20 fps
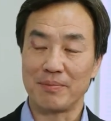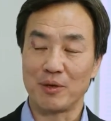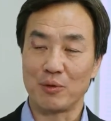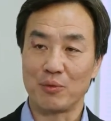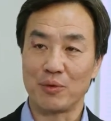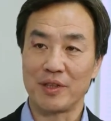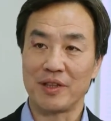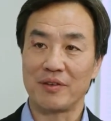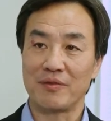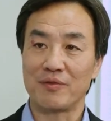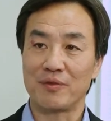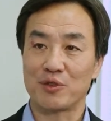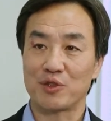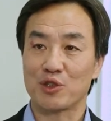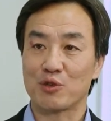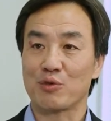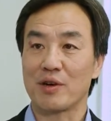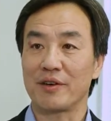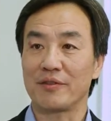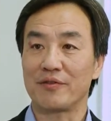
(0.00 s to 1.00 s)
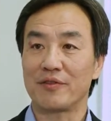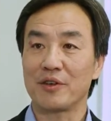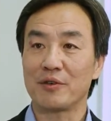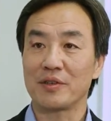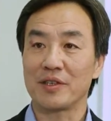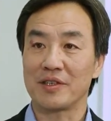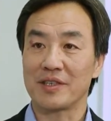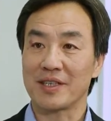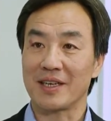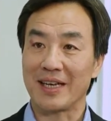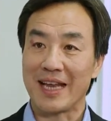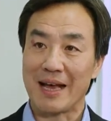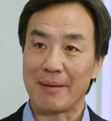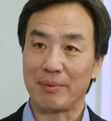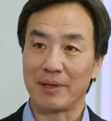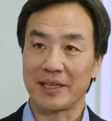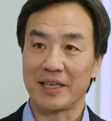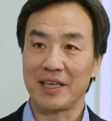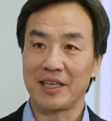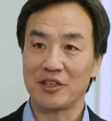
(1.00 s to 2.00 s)
but with a strong focus on
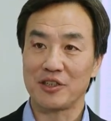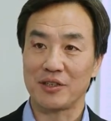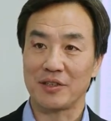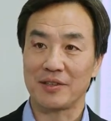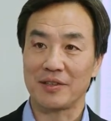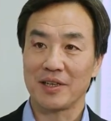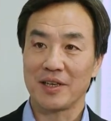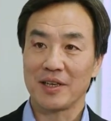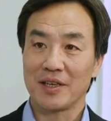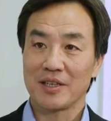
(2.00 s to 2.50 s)
application.